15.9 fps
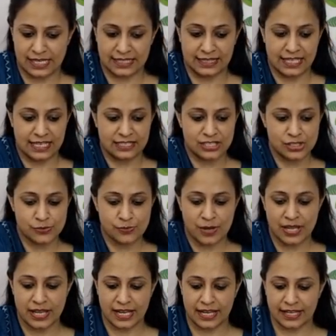and that is
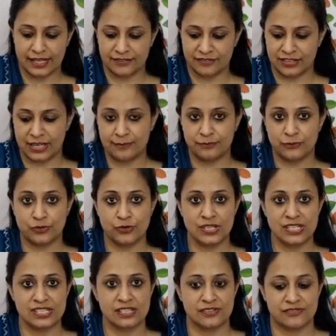why I have kept
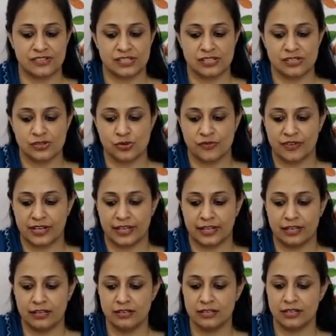three surfaces over
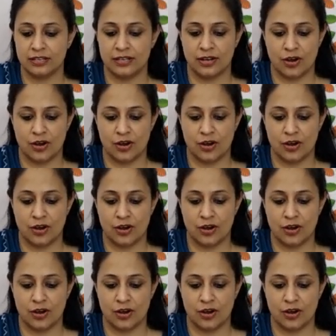here